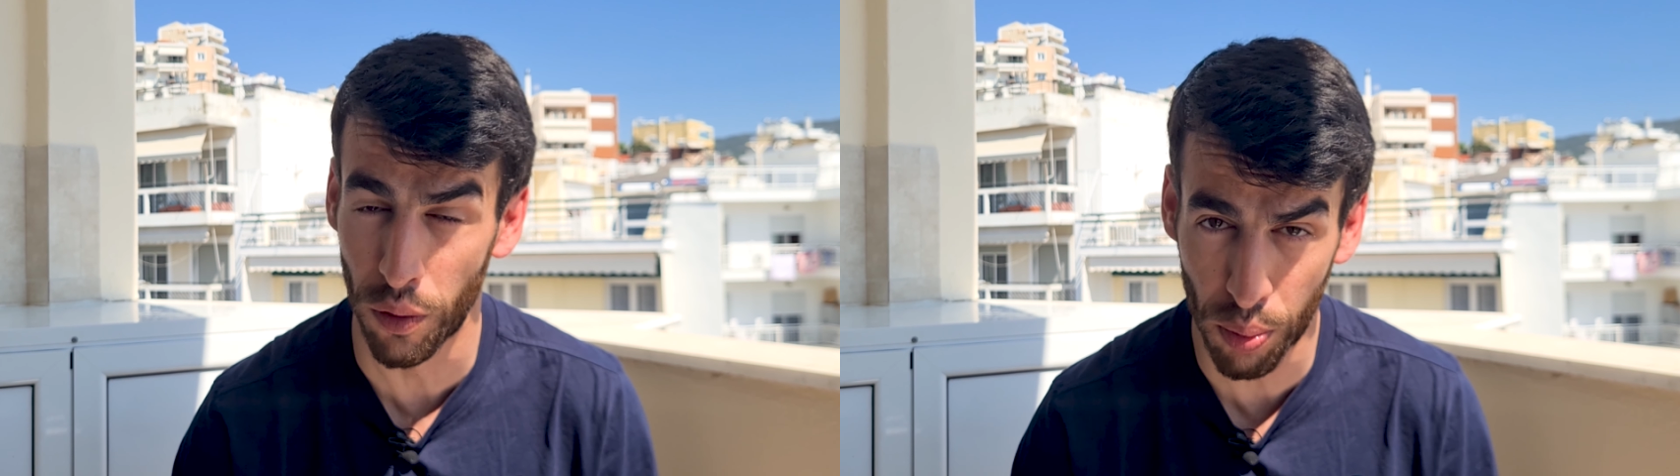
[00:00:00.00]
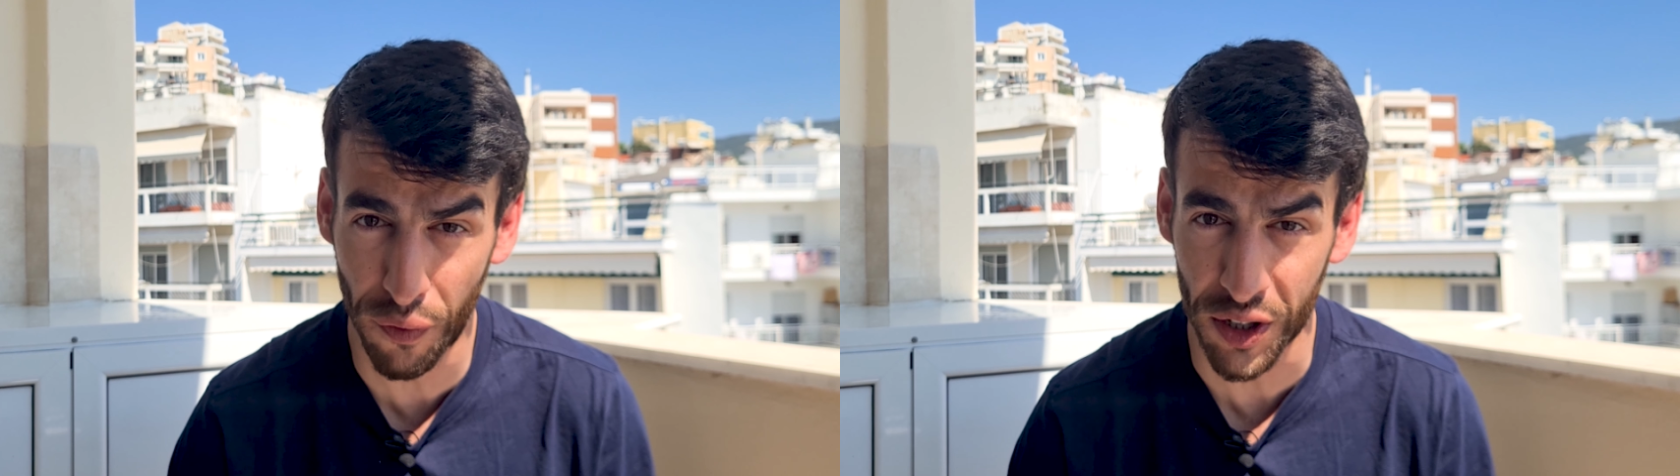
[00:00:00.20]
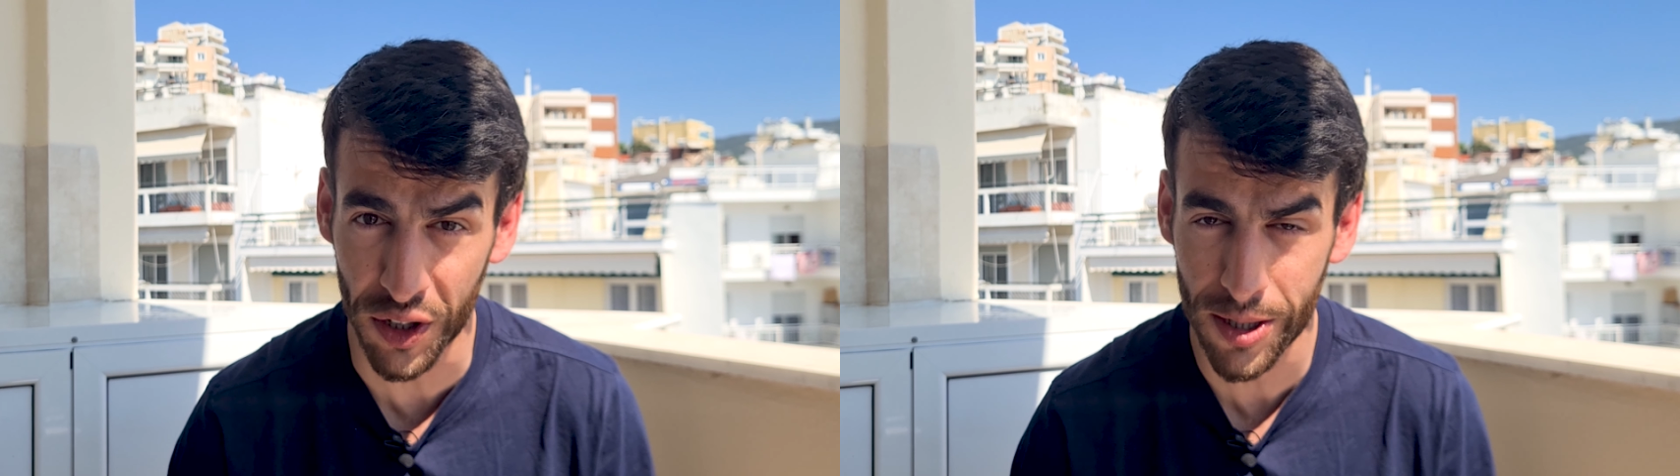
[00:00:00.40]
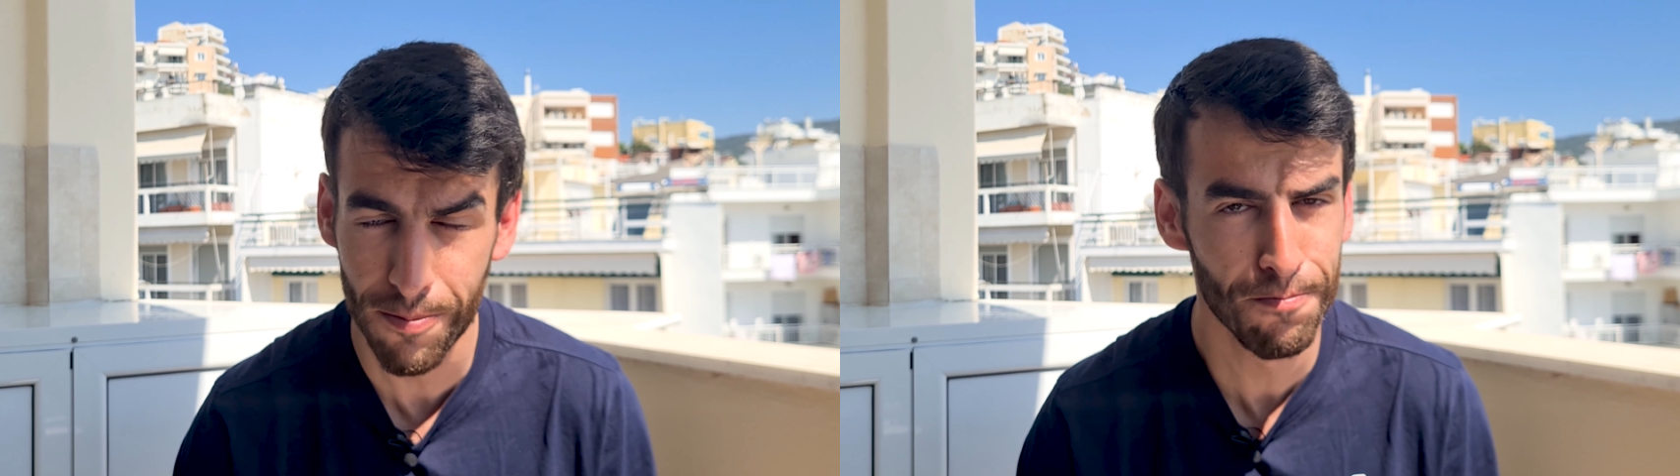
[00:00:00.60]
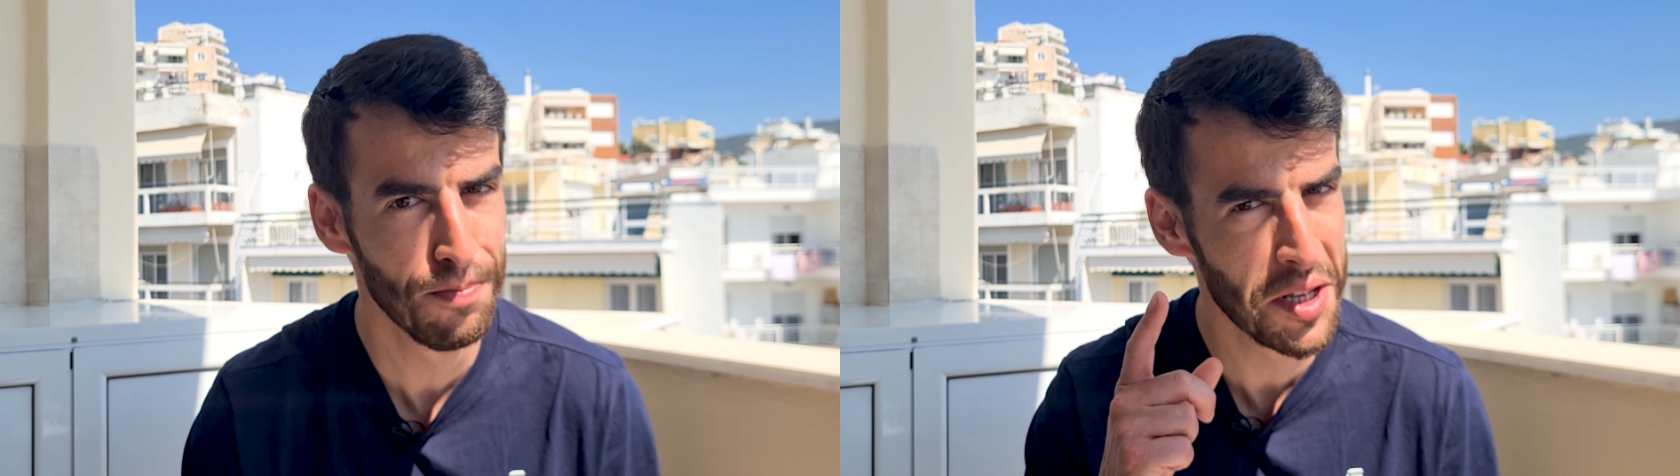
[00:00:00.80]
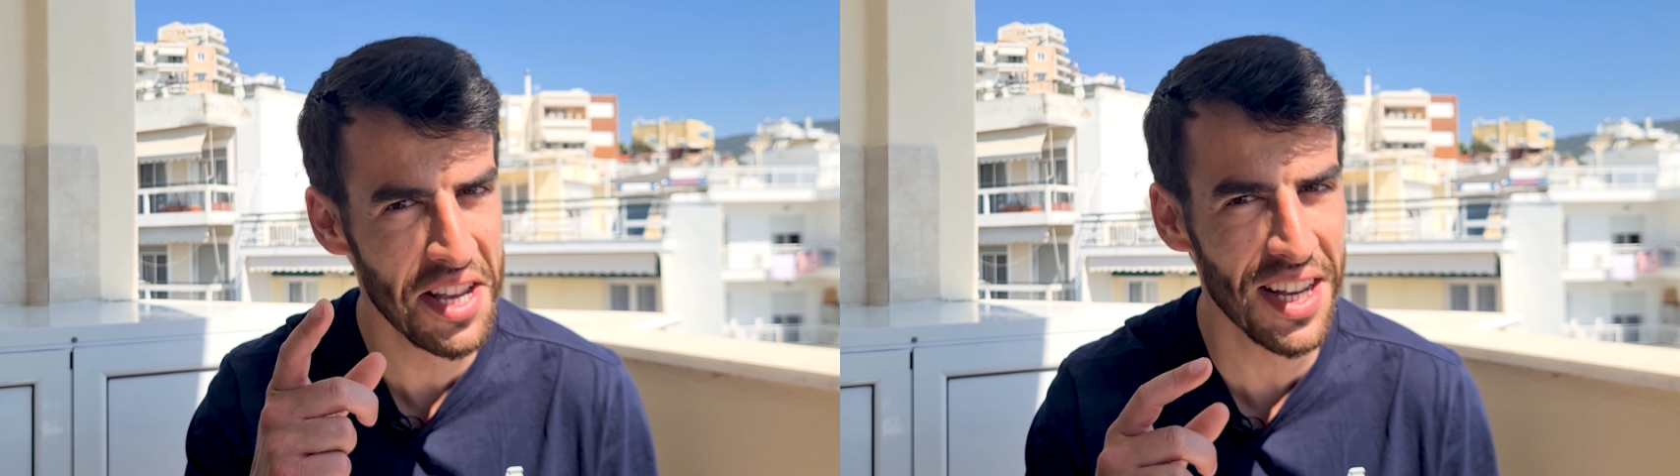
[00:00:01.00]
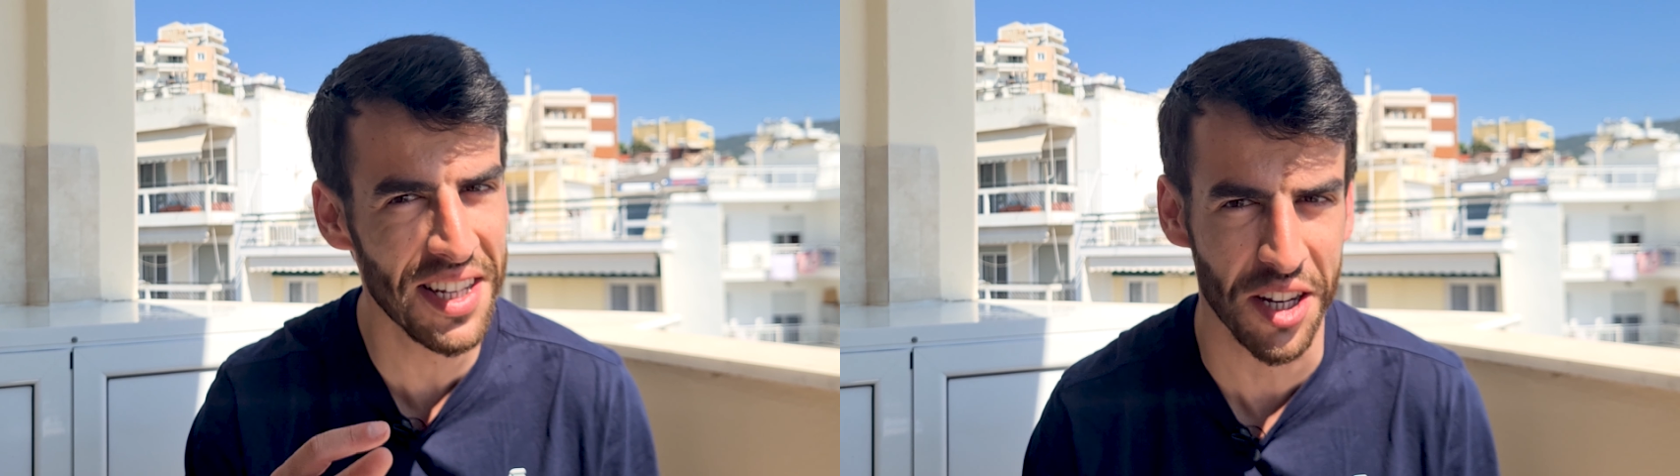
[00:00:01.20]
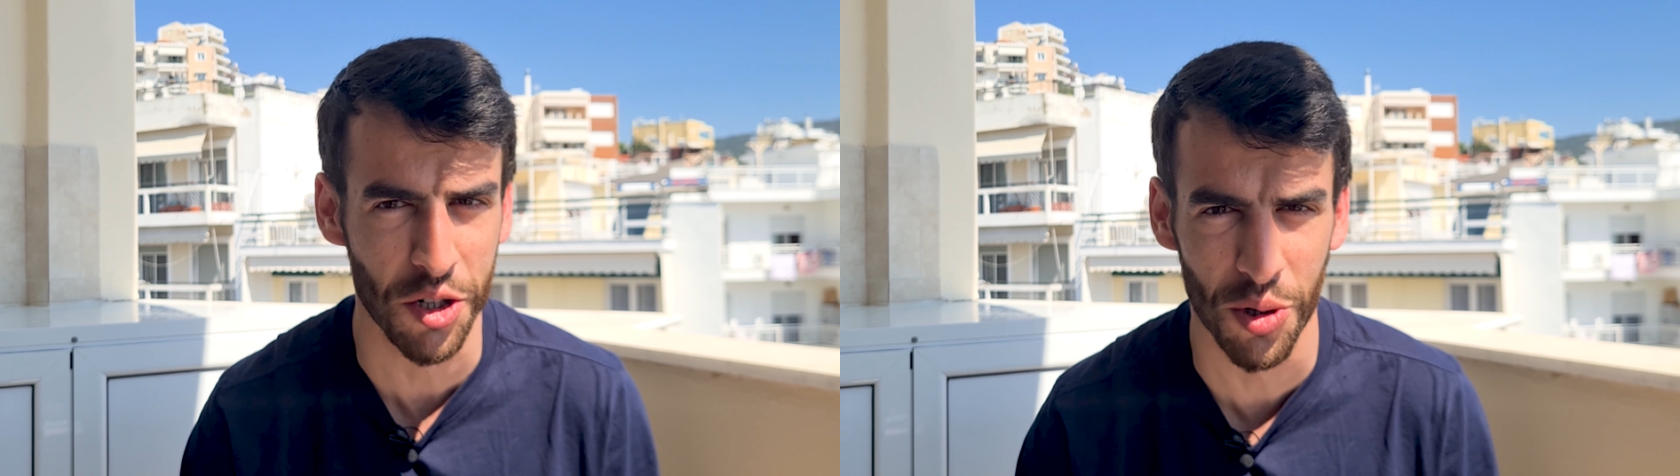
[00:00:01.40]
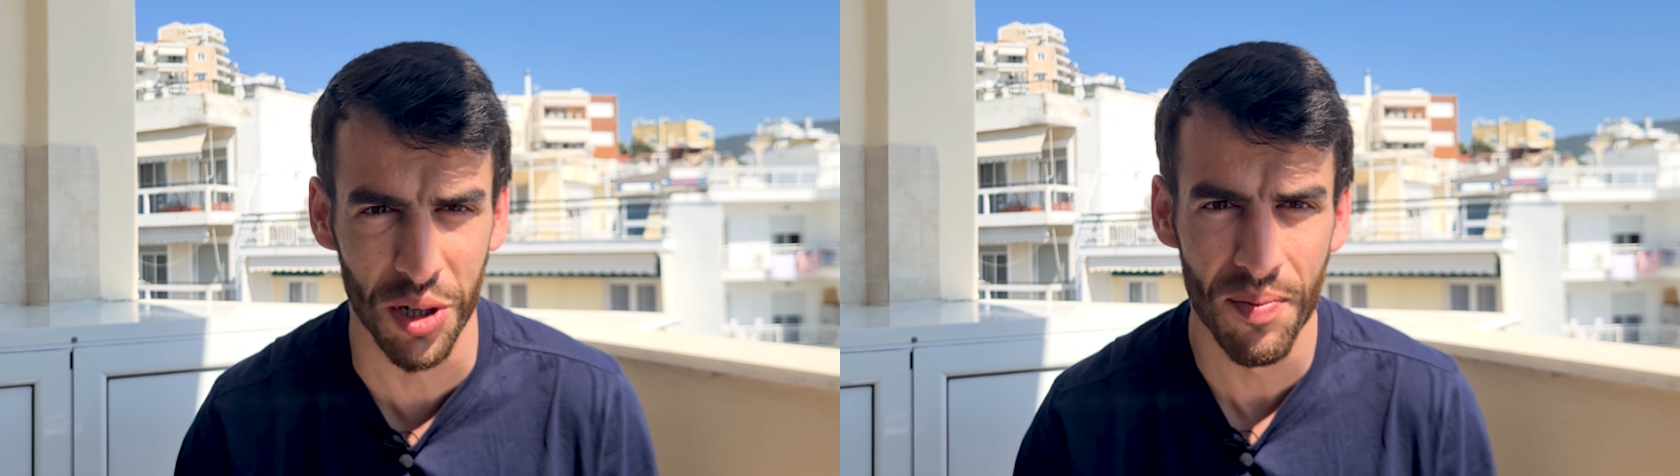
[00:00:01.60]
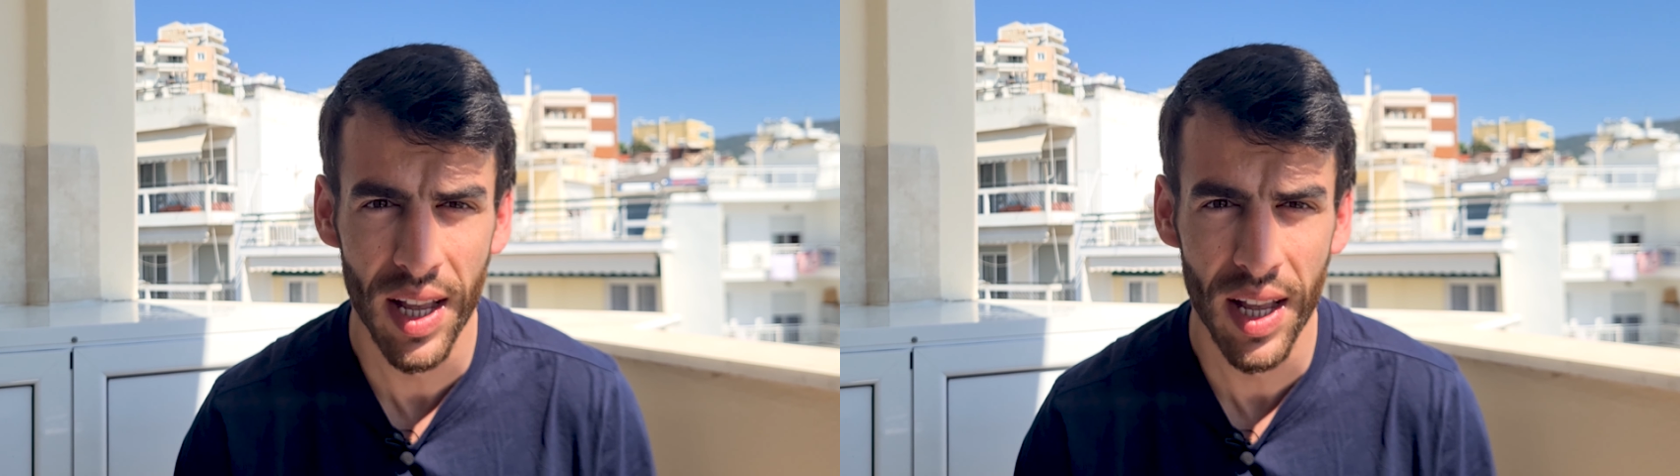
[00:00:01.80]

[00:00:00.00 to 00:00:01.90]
profits? Yes, actually.